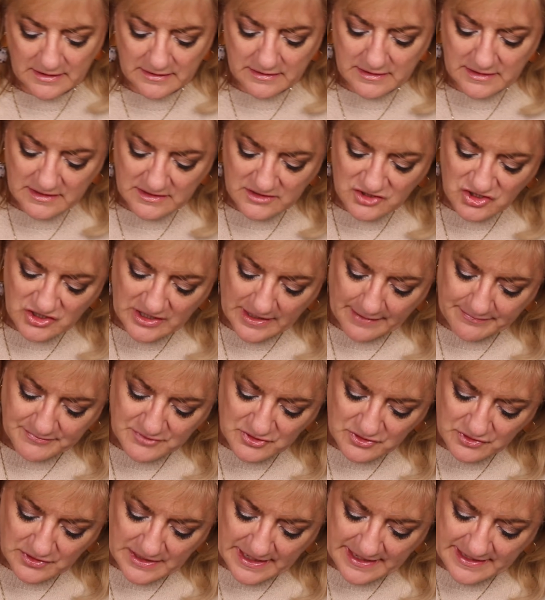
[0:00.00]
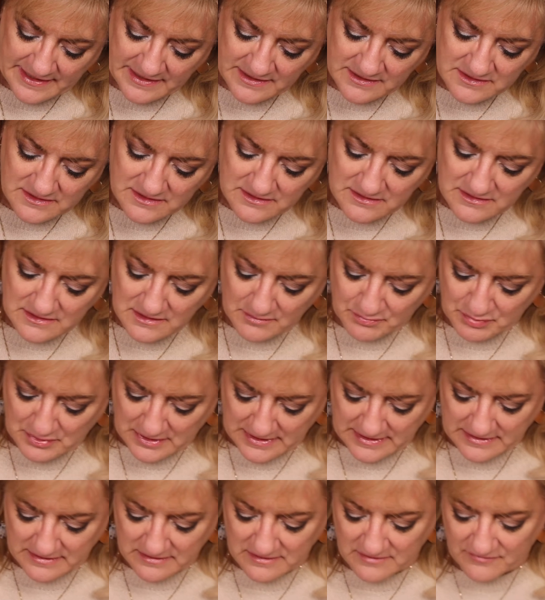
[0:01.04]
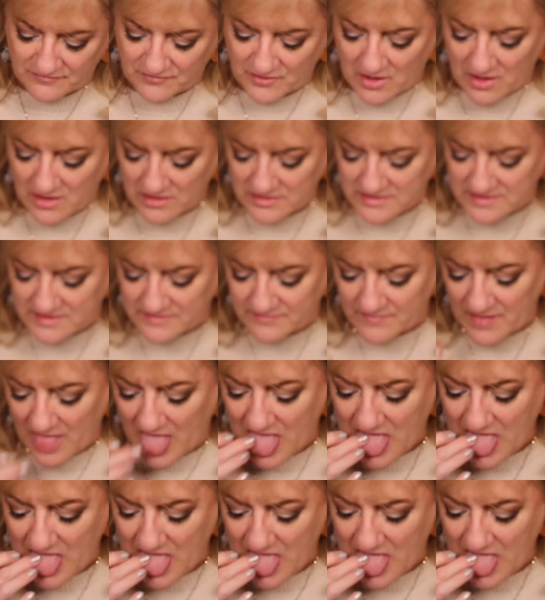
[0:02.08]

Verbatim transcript: Then in chapter 8, the plague of the frogs.